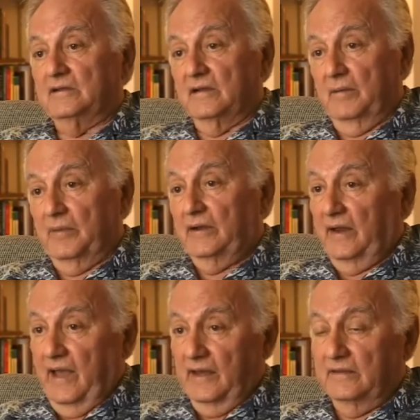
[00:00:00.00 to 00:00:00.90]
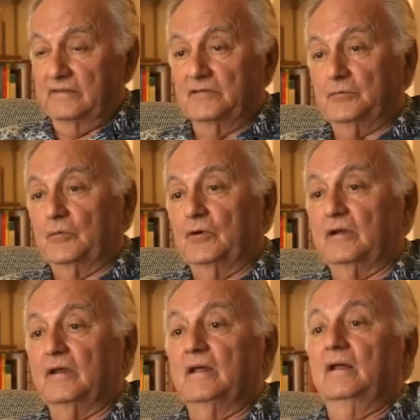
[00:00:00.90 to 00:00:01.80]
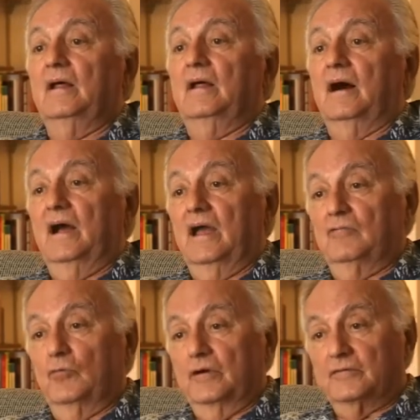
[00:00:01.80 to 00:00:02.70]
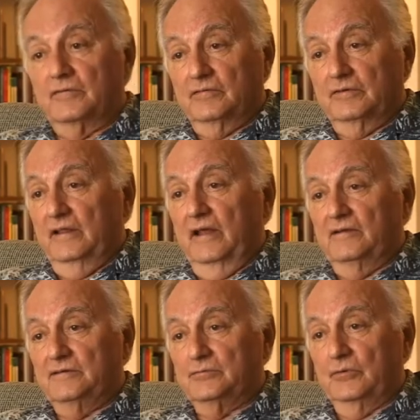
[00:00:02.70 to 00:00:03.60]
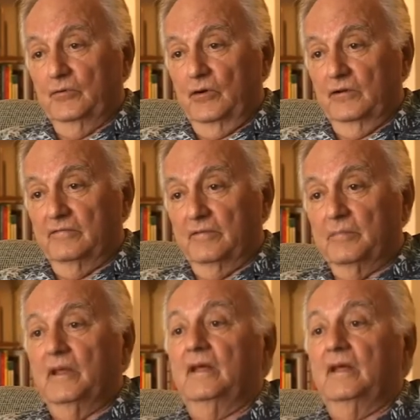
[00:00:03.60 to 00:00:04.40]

And I might add at this point, I have wonderful relations with all of them.